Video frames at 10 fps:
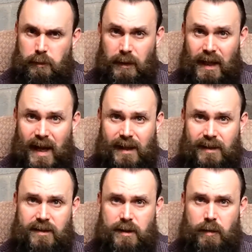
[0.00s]
black
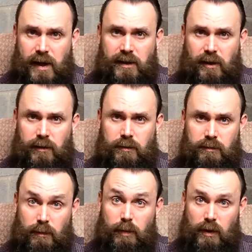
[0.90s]
tobacco
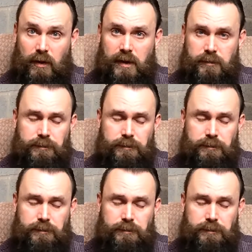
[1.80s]
plug,